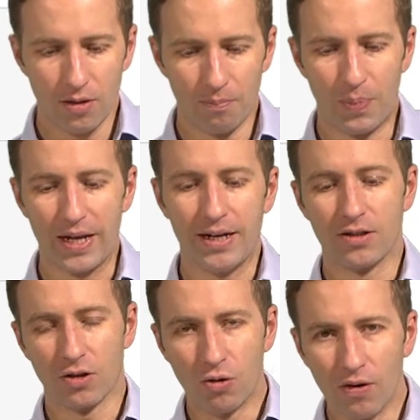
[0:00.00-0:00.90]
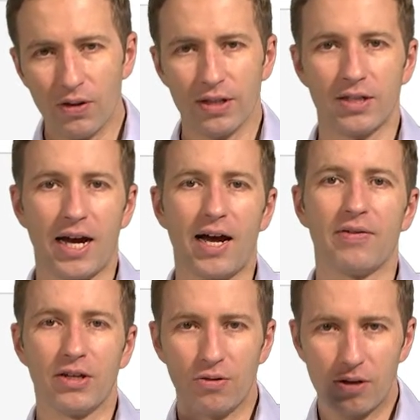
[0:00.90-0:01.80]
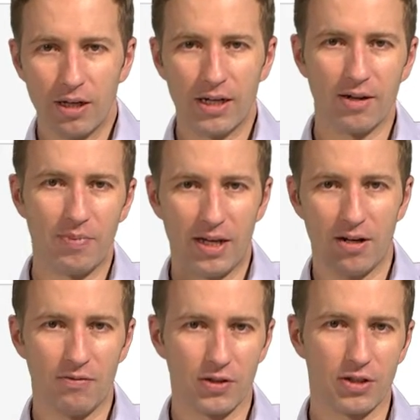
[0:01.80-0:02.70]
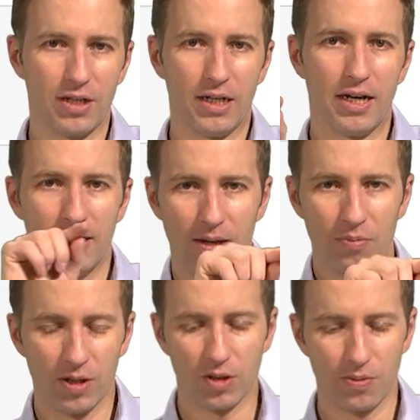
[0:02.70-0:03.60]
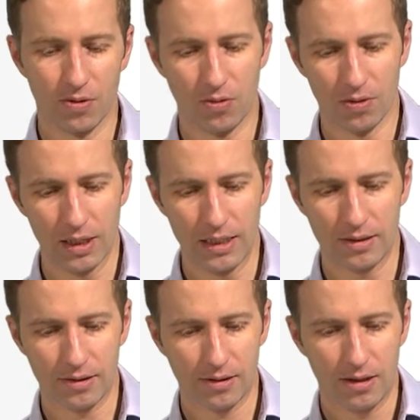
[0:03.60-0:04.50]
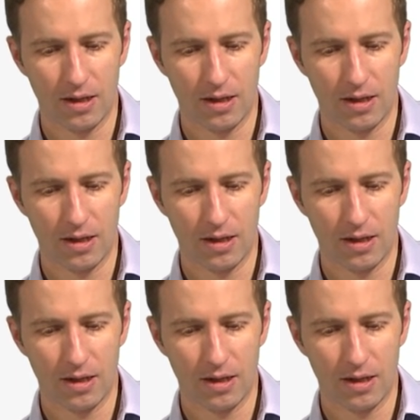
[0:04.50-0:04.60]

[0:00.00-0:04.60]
But it's equivalent to having Euclidean beta diversity and then principal coordinates.